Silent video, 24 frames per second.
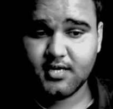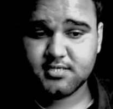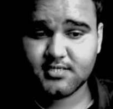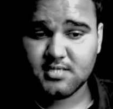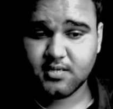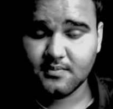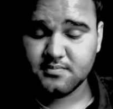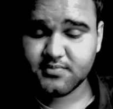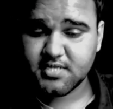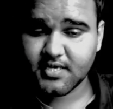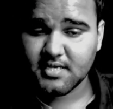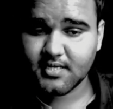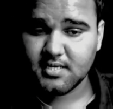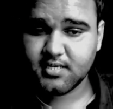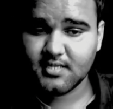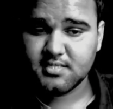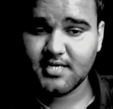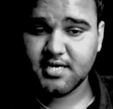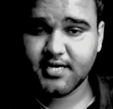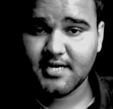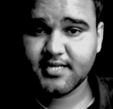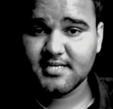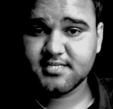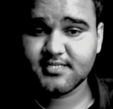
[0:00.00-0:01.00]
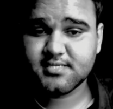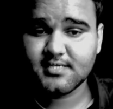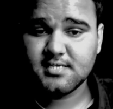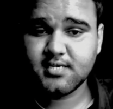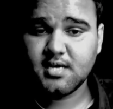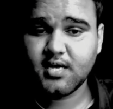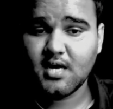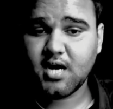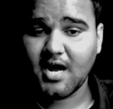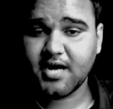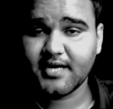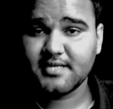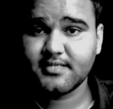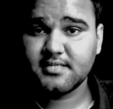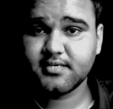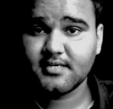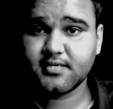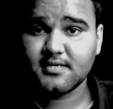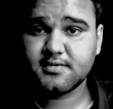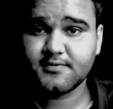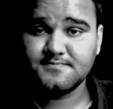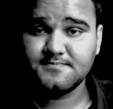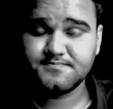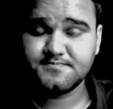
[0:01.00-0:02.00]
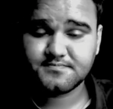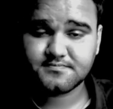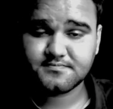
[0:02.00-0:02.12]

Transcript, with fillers: some signal that is either